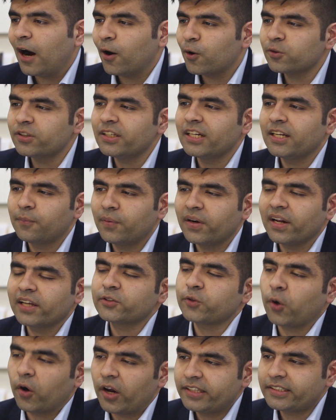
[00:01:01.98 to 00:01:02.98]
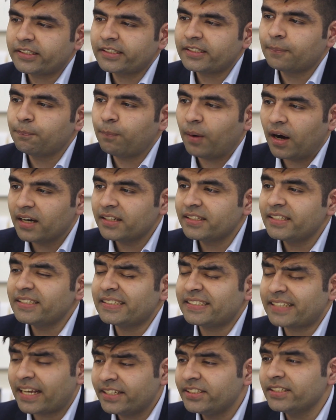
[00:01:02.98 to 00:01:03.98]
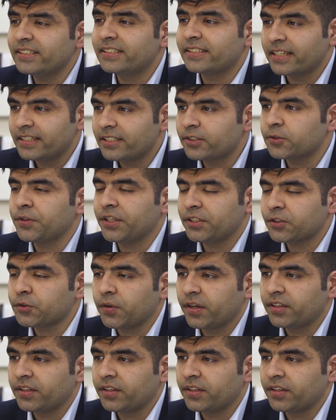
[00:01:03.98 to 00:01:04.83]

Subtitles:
How do the liberal arts colleges impart the essential skills to their